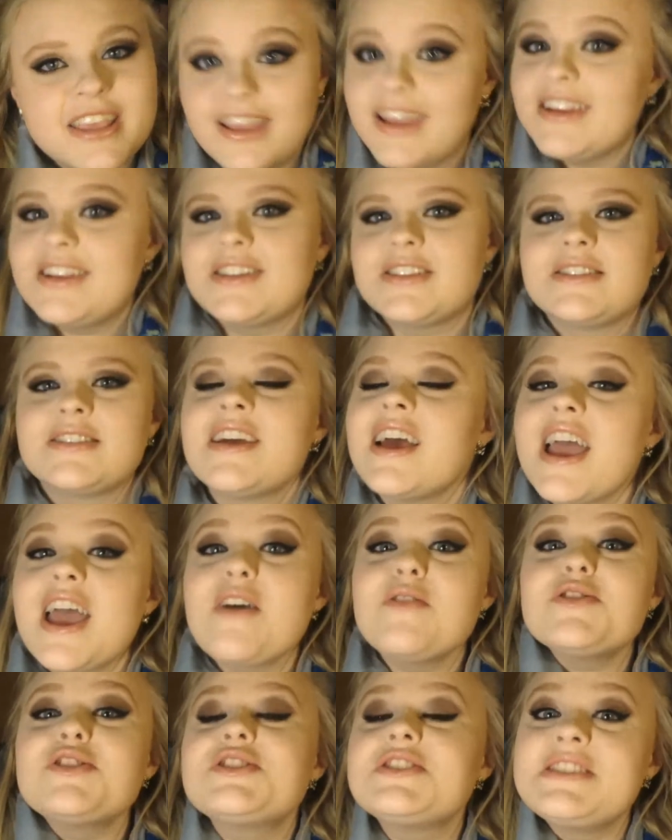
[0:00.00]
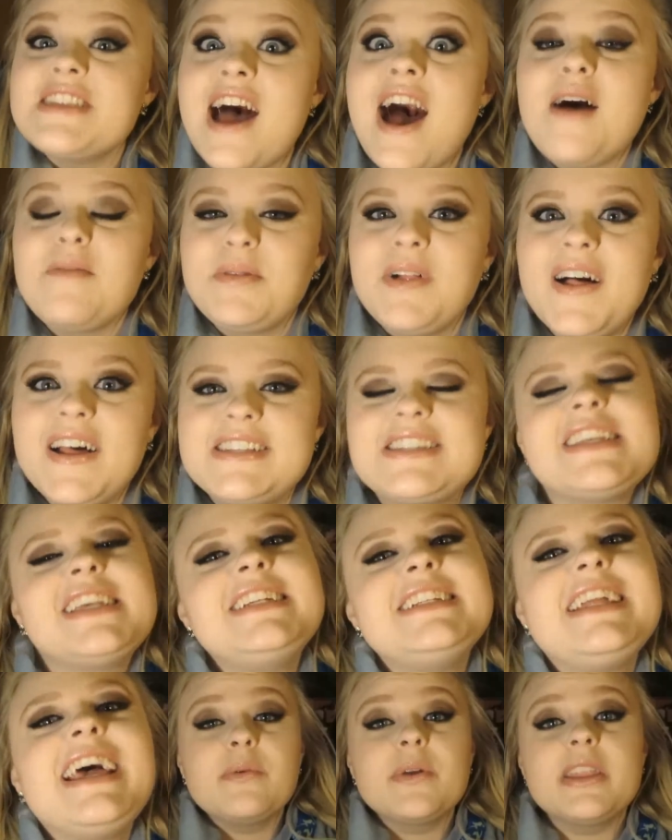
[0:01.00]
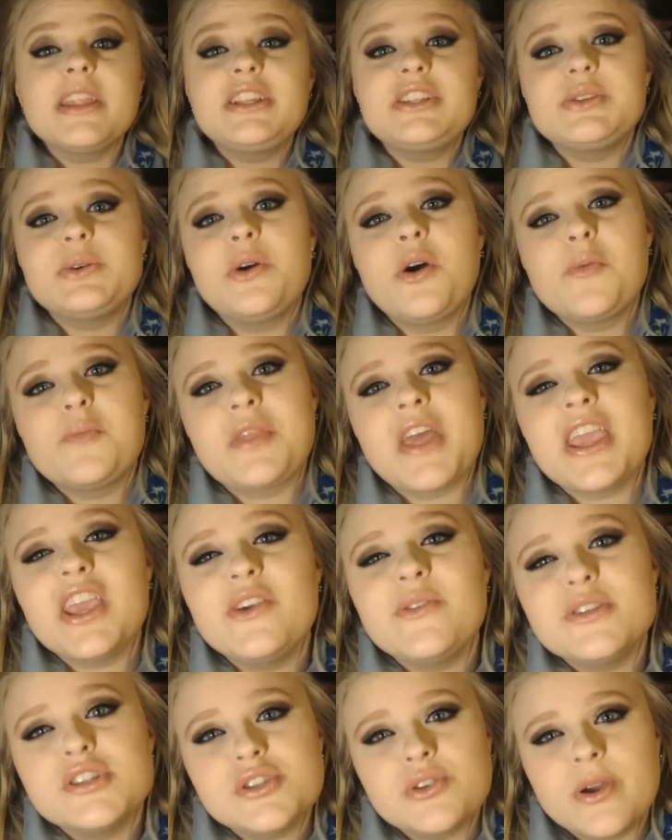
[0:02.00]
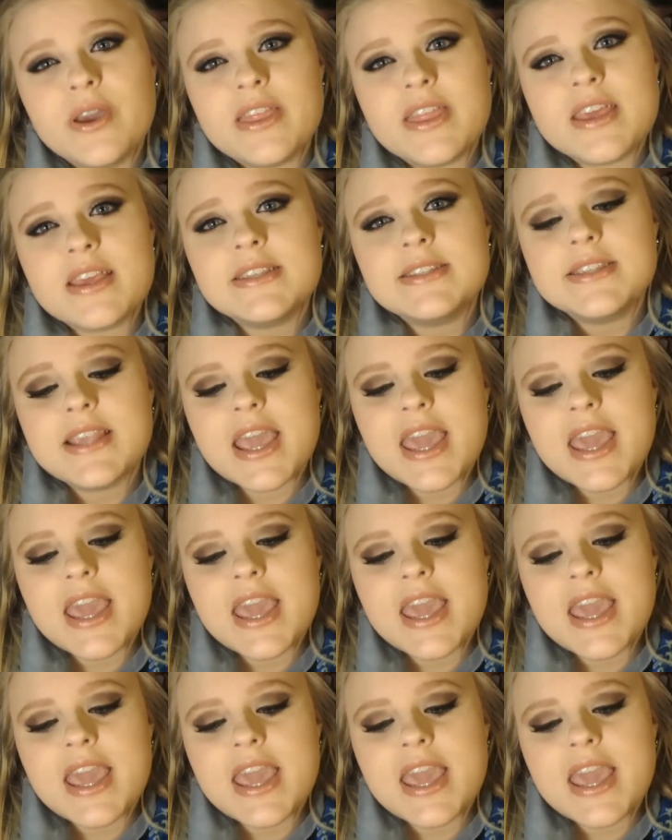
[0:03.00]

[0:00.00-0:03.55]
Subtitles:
it was just not pleasant. I really do hope that you enjoy this